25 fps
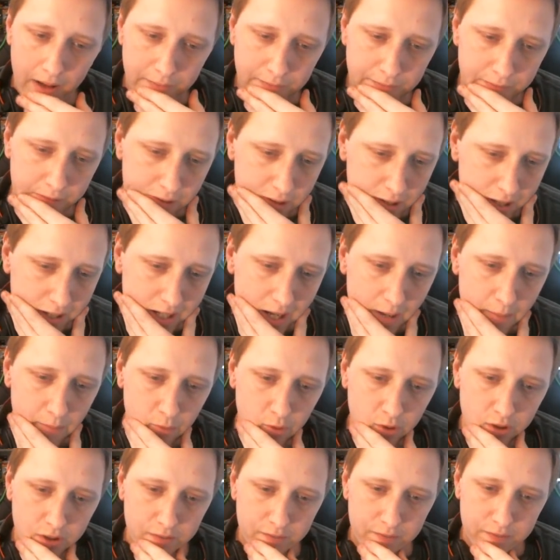feel like I'm
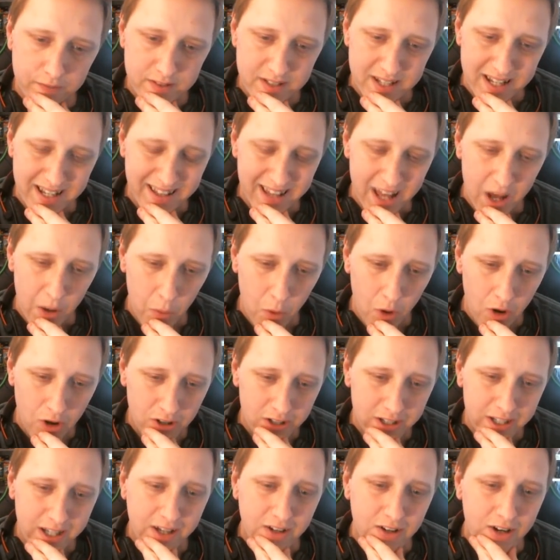really seeing that wall
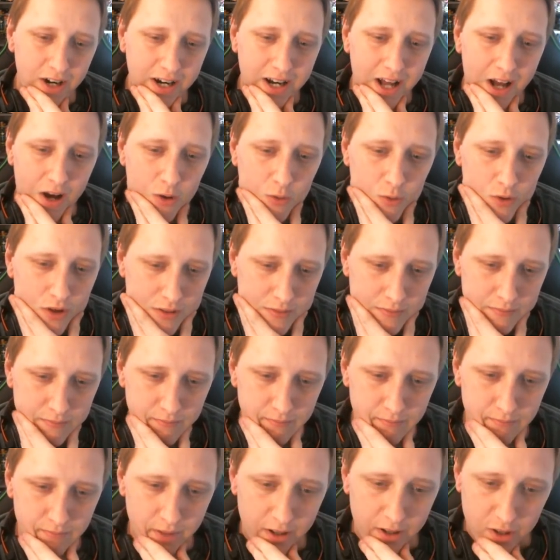again right now with
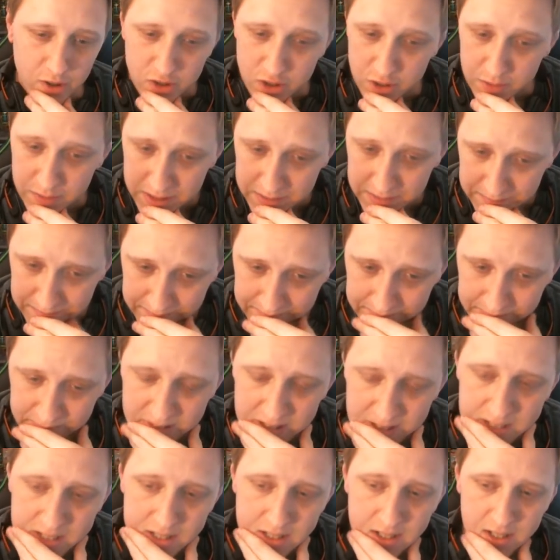my YouTubing,
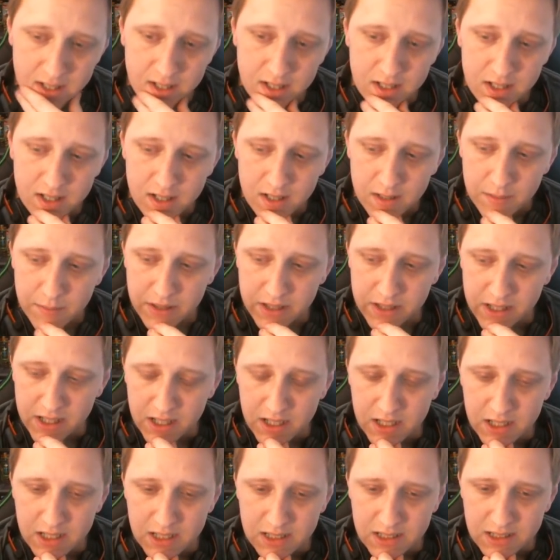
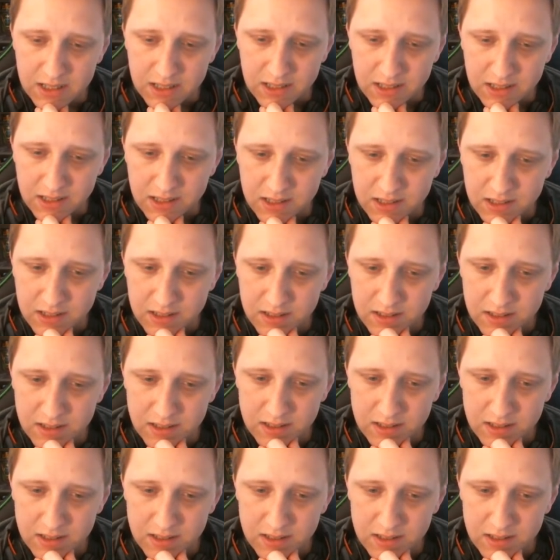because